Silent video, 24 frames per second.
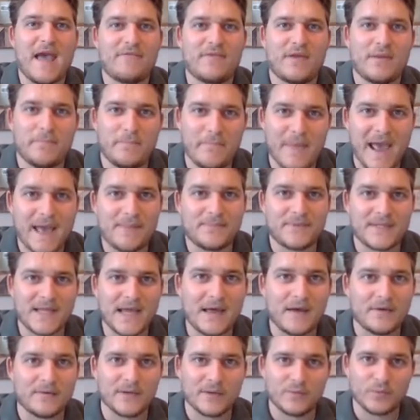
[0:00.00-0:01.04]
it mapped
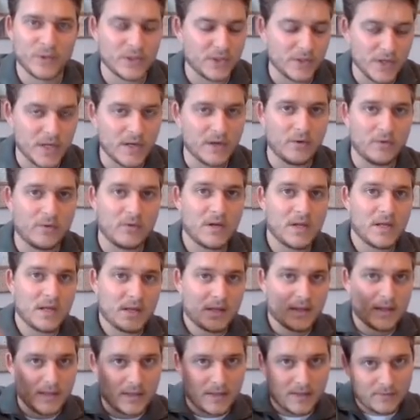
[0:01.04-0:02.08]
out, and we know
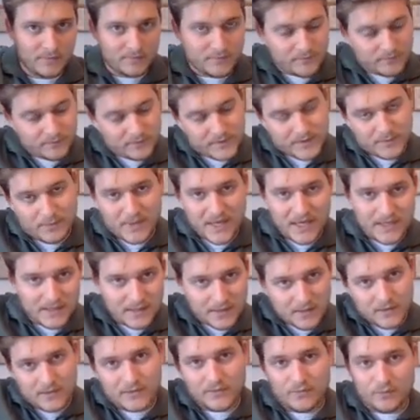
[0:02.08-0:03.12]
it,
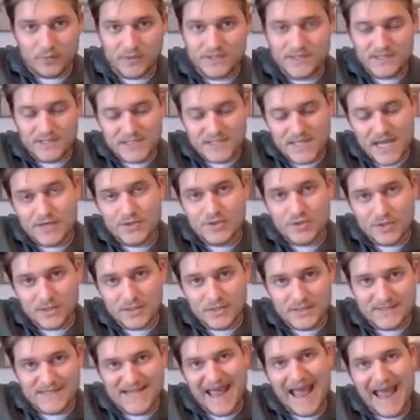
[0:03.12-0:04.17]
depending on which
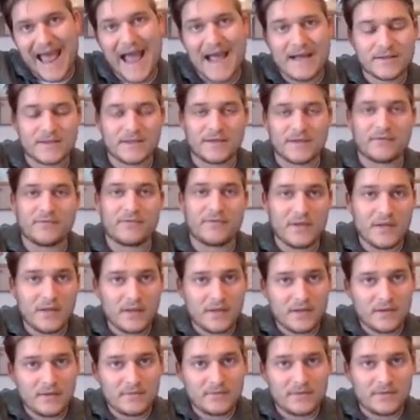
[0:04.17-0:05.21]
section is active,
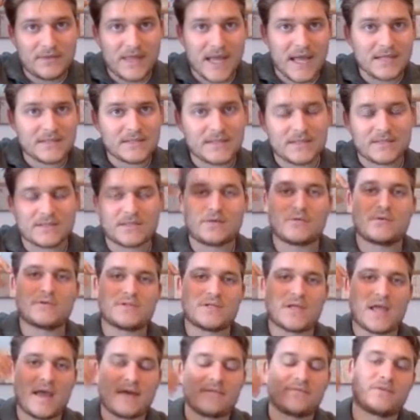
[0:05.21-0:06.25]
that is going
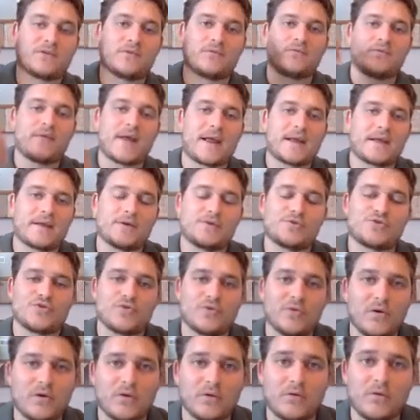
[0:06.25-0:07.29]
to have direct
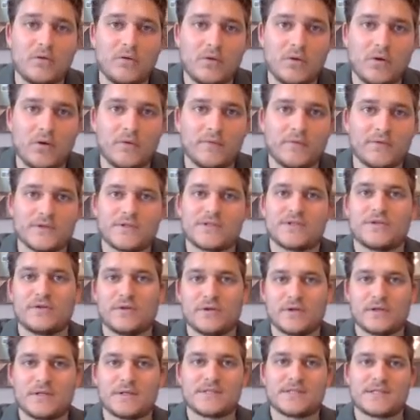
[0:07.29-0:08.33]
control over
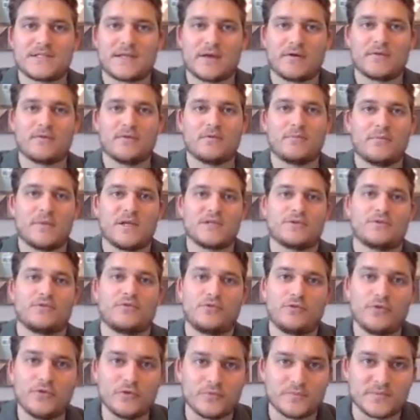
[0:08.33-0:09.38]
certain skeletal muscle
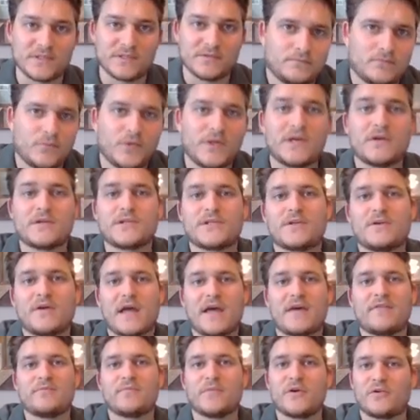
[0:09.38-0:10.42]
groups. We also
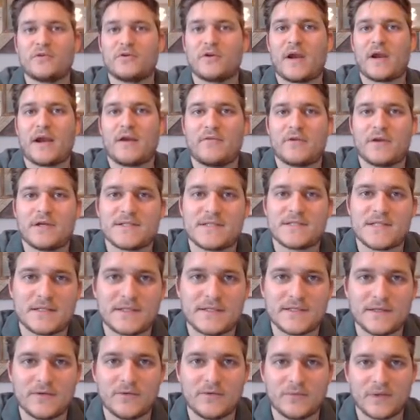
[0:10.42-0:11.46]
have motor areas
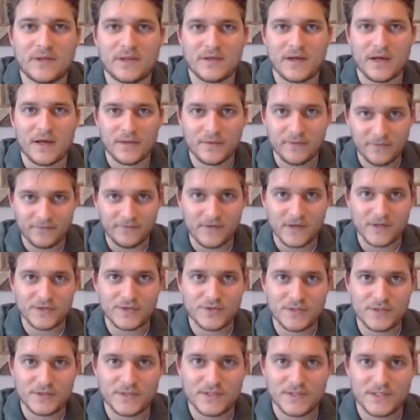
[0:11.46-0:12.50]
that deal with other
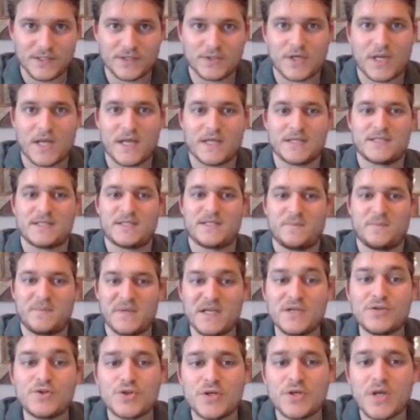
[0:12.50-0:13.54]
functions, such as
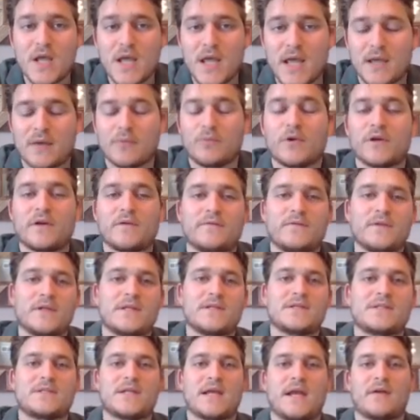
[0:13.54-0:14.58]
speech, and one of
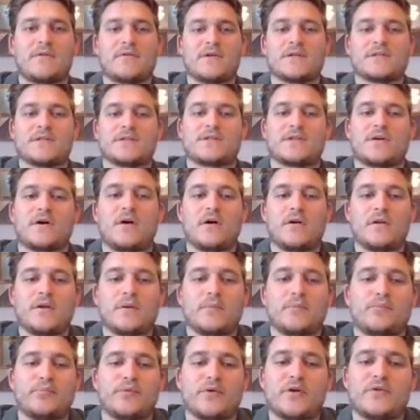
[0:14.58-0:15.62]
these areas is
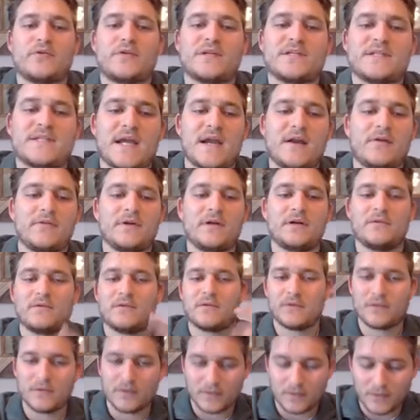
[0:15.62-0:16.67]
called Broca's area,
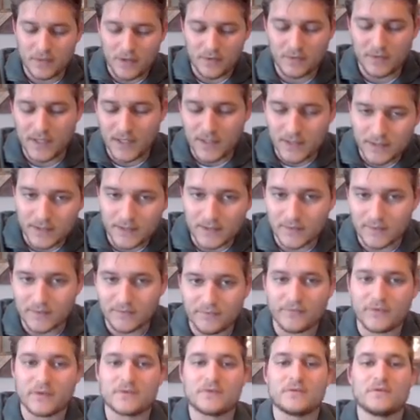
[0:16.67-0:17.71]
located in the
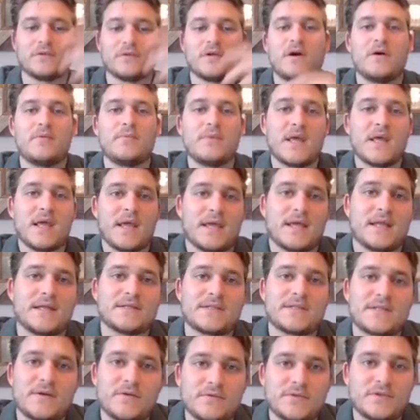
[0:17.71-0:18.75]
frontal lobe, and
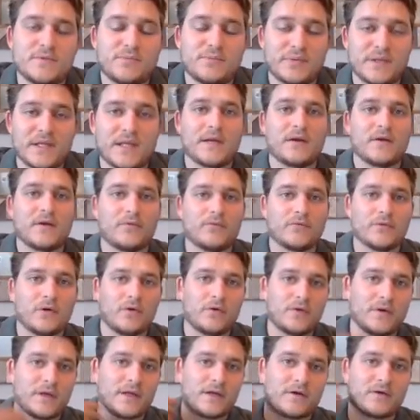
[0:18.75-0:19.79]
it's going to play a
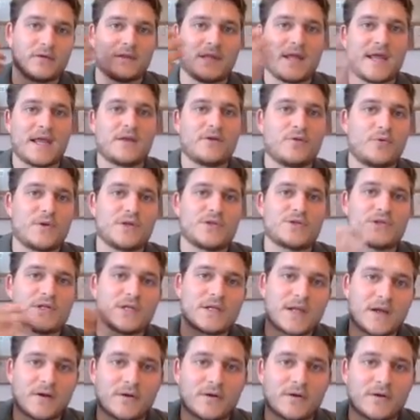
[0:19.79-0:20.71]
role in our language and our